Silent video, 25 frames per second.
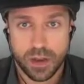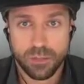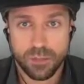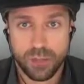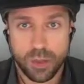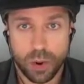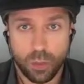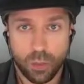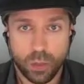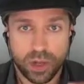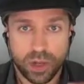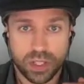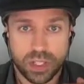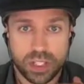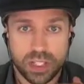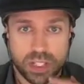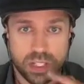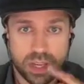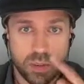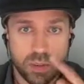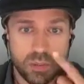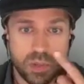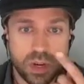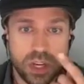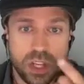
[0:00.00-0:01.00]
but when
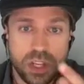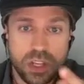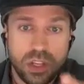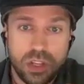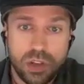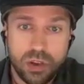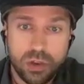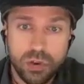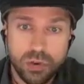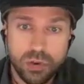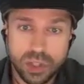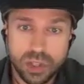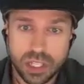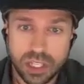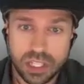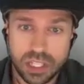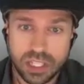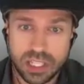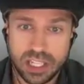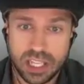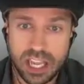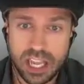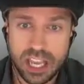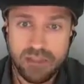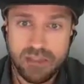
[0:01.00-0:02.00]
somebody
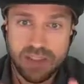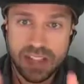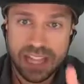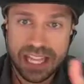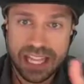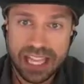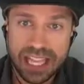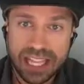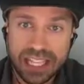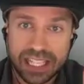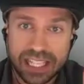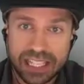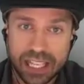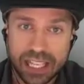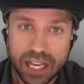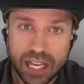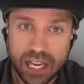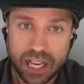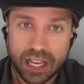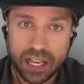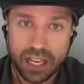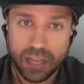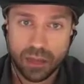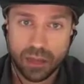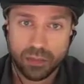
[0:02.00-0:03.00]
uses even these
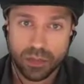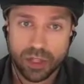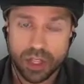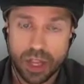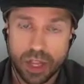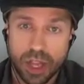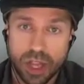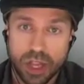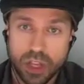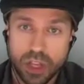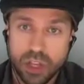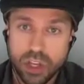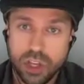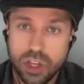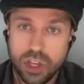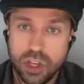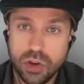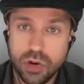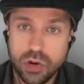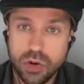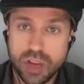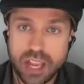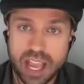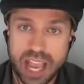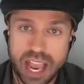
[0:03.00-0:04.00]
synonyms,
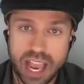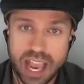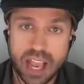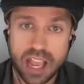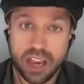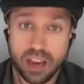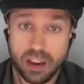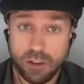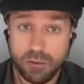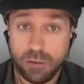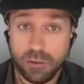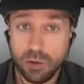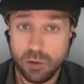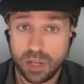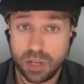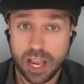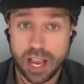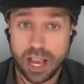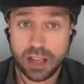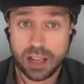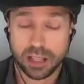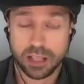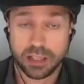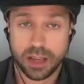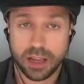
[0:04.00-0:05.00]
you can, if you
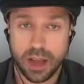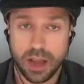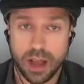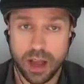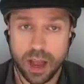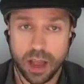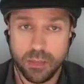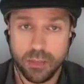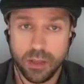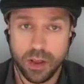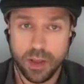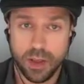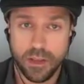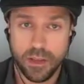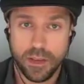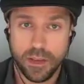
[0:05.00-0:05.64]
take the time,